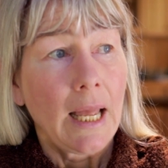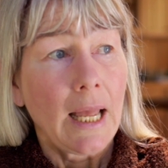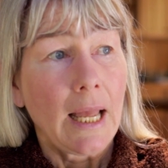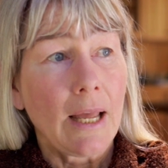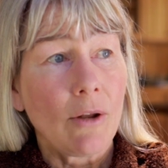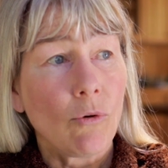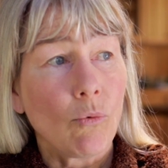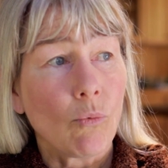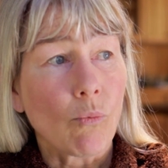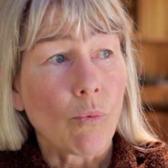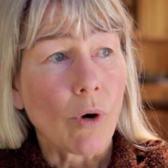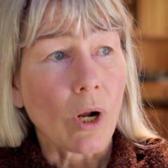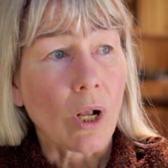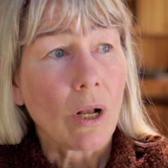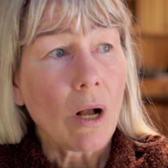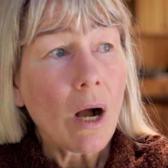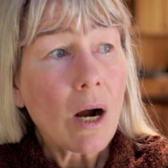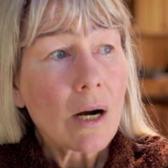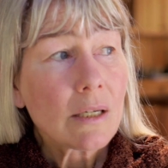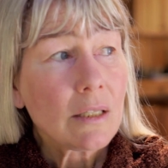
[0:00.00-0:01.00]
And
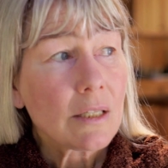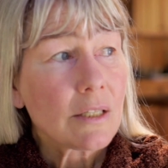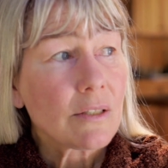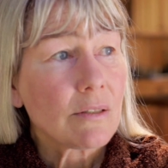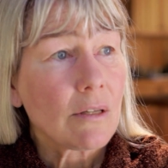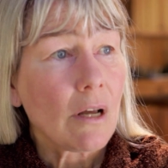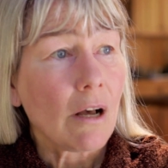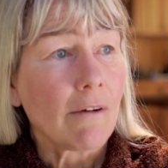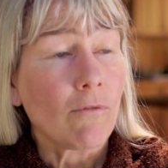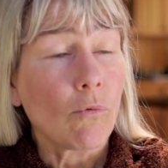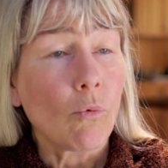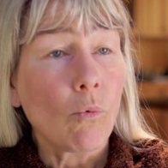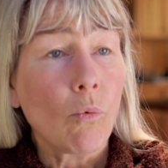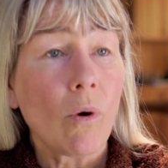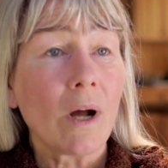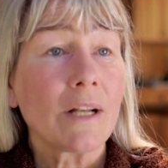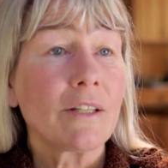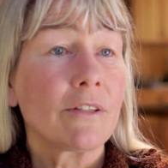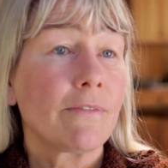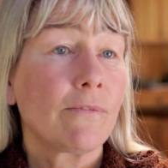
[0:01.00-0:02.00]
regardless of
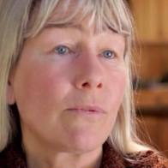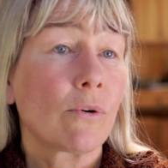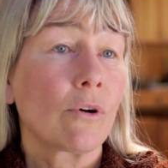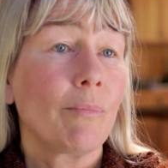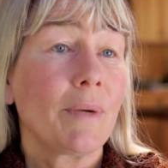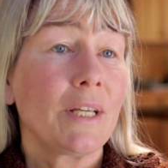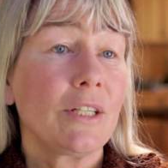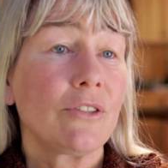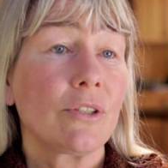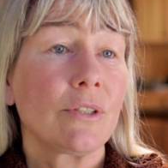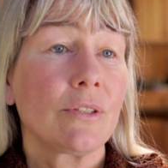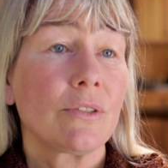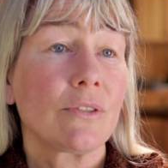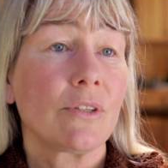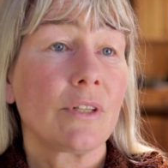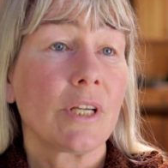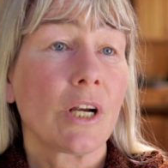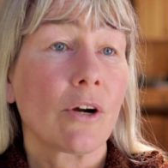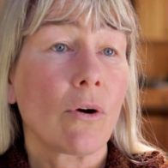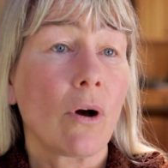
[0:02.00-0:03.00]
what
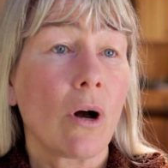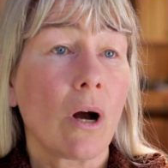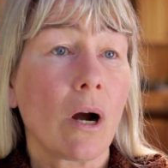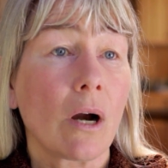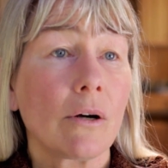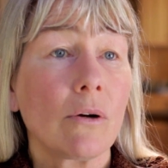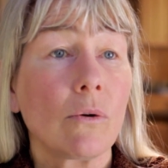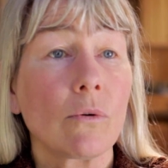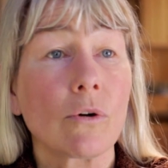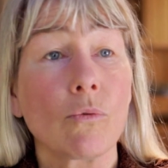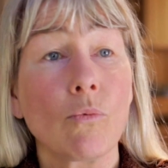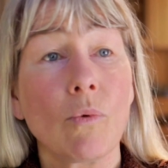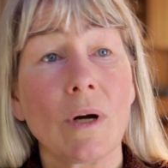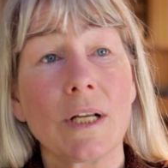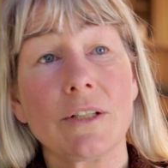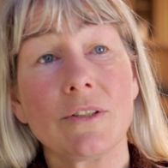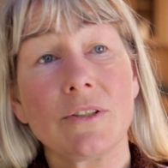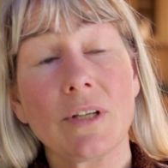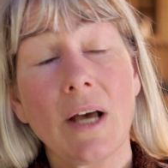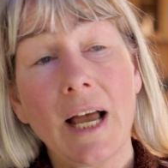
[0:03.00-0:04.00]
formations there are or
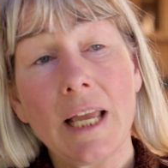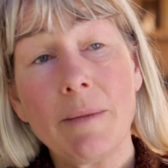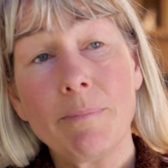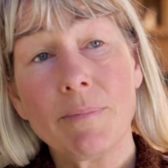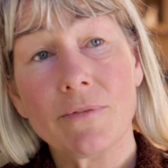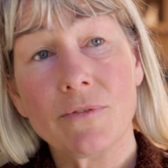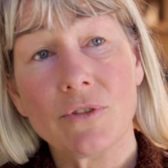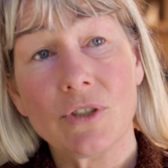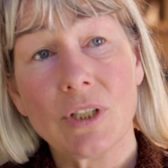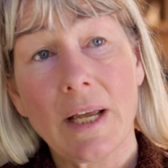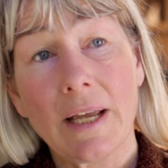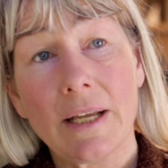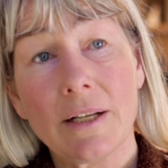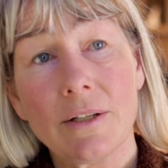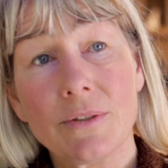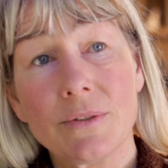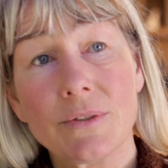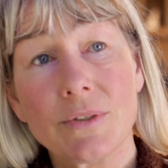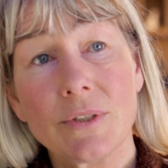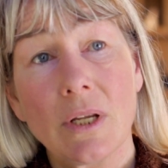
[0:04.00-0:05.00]
what type of
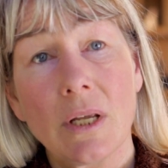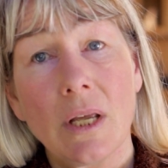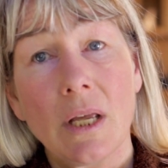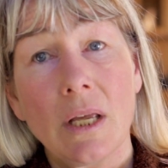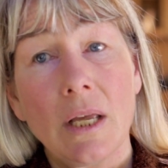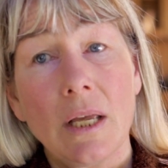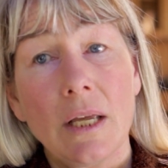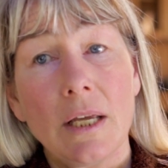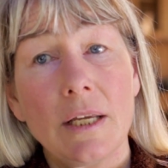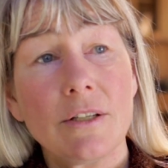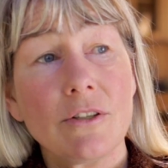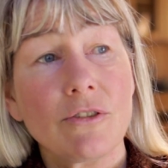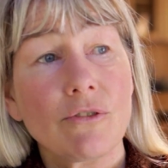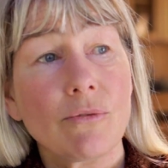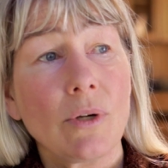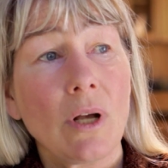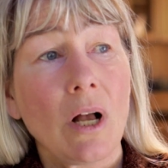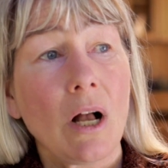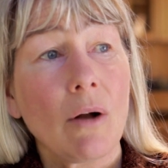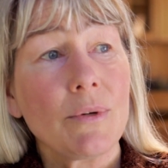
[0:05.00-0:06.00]
shales,
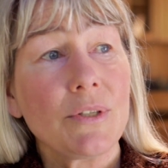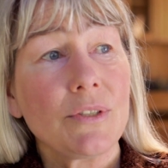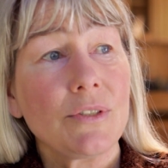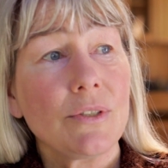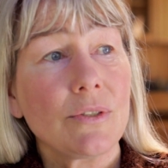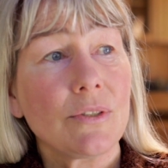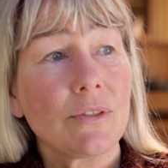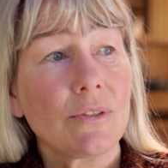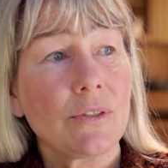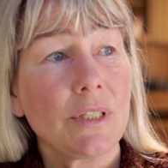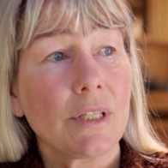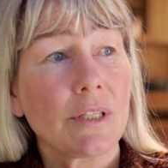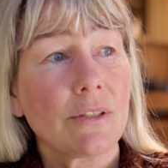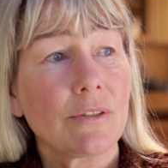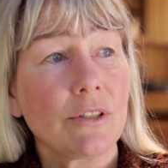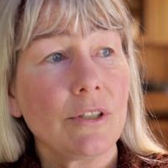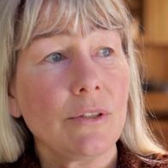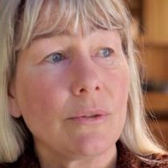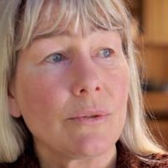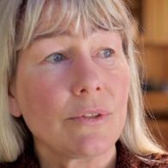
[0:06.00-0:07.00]
industry always uses the
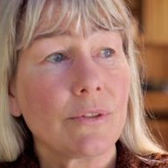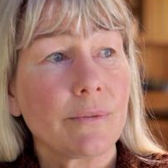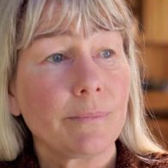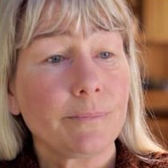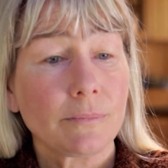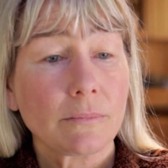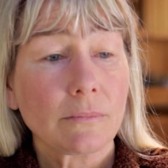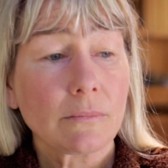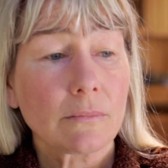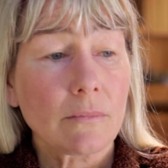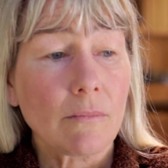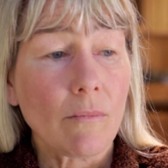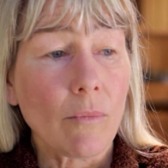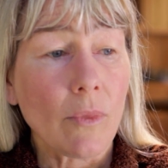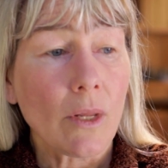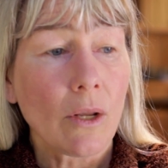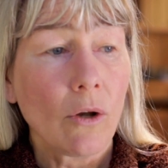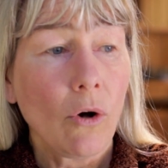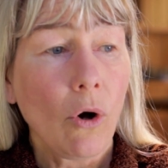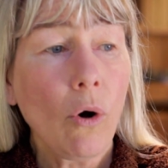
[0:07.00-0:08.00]
excuse,
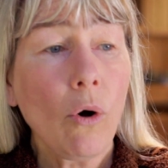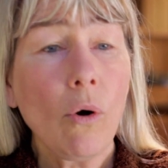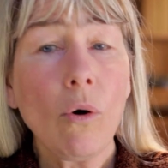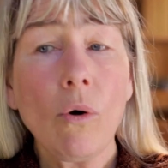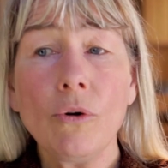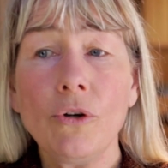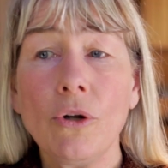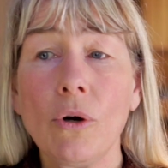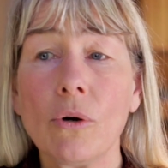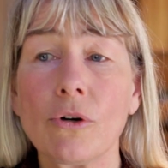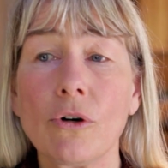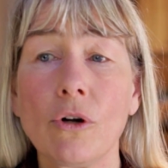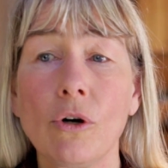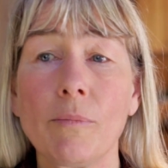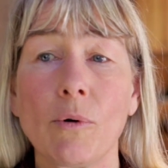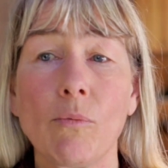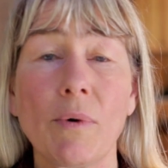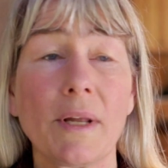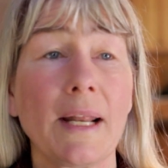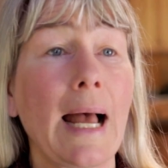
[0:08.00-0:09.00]
oh, no,
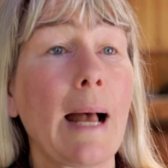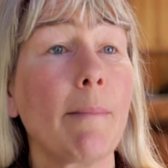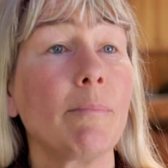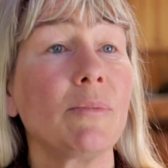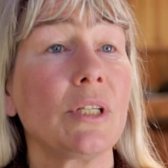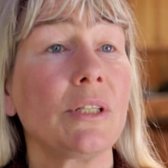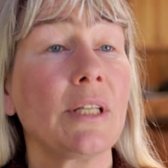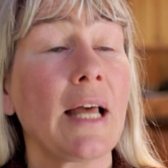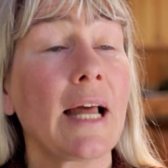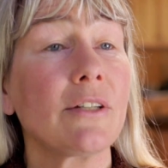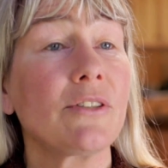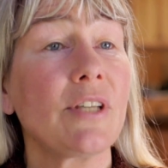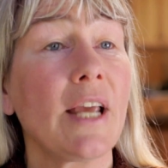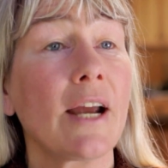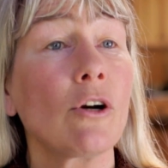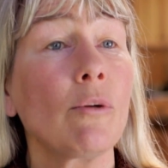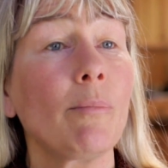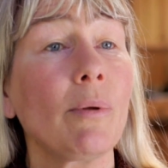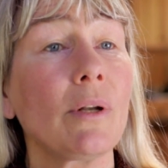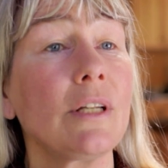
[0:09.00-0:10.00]
but what happened in that
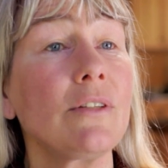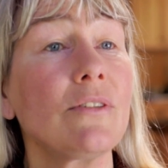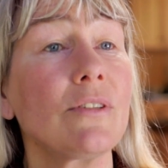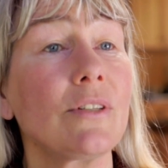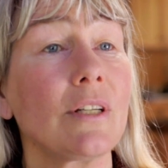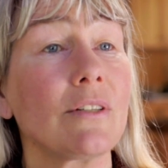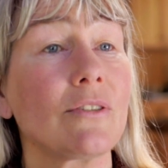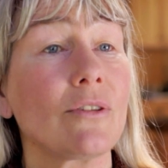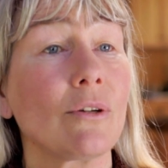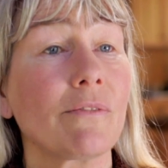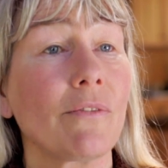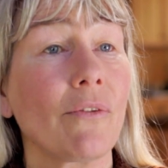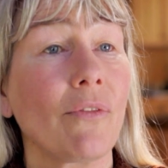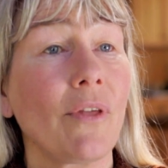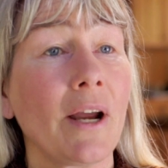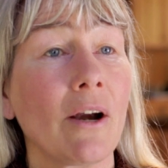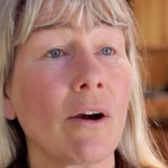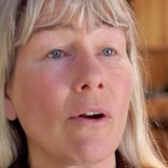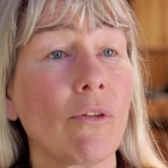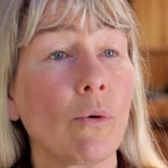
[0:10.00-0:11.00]
terrible instance over
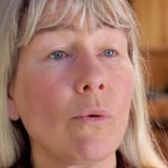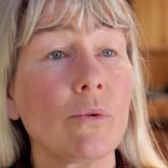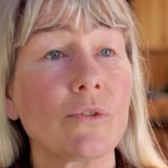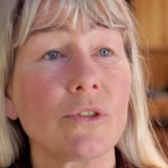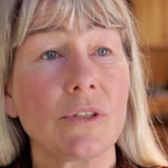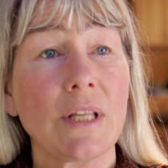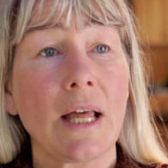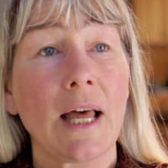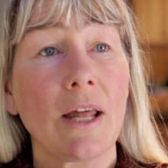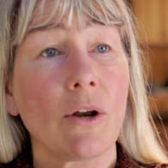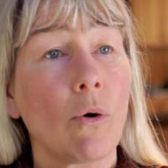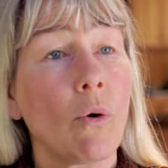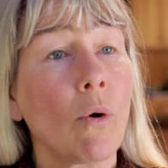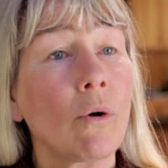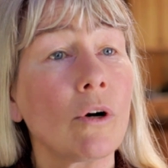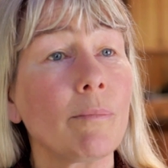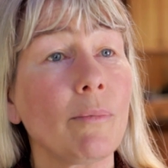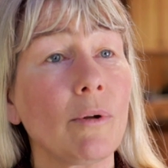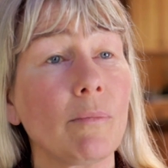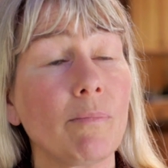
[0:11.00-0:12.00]
there, that
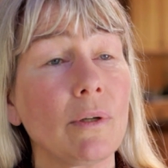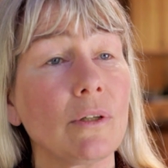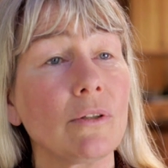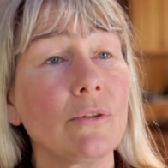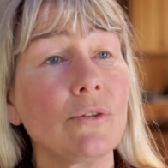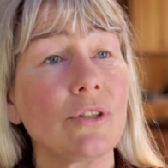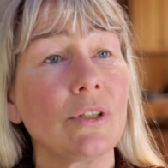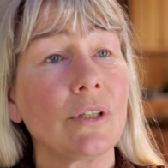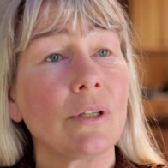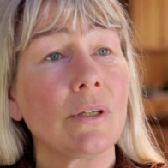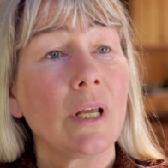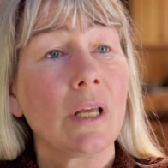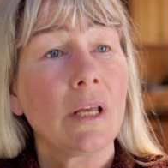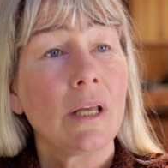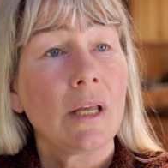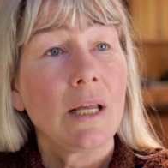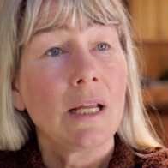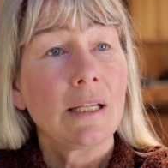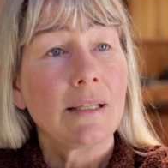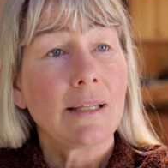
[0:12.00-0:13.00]
horrible pollution
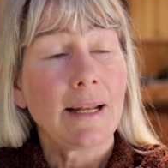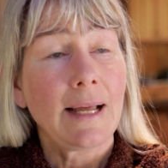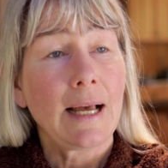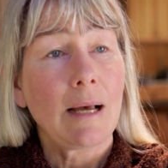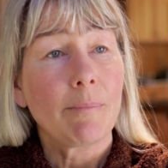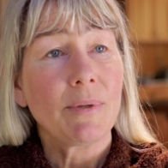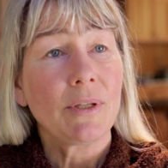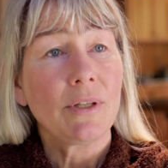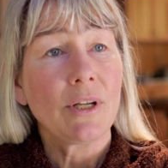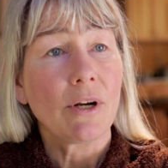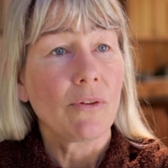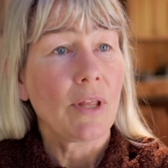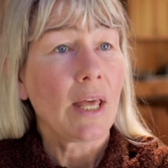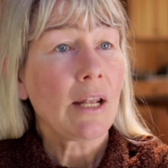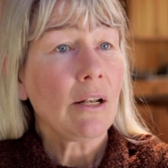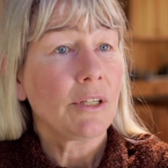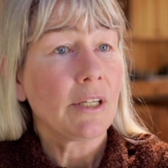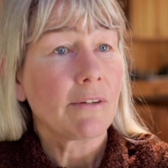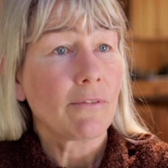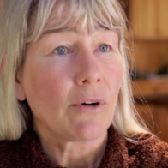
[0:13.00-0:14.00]
that happened there,
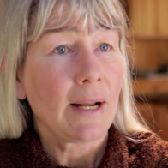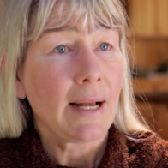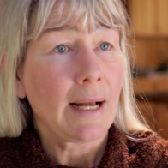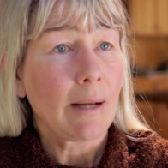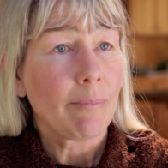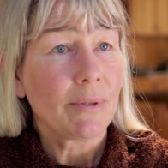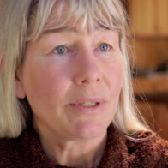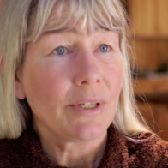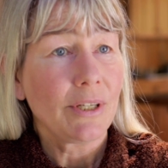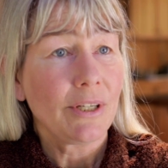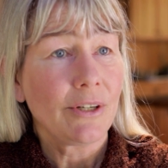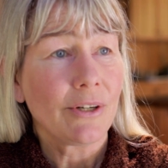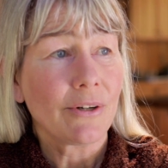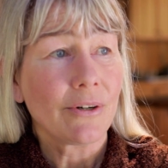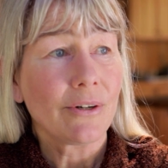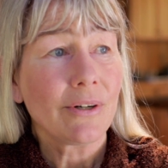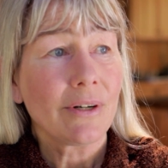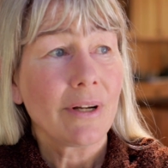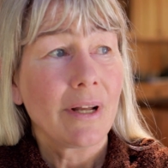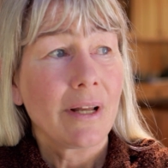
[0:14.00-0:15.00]
that'll never happen
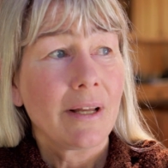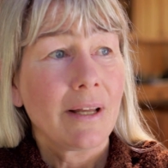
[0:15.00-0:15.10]
here.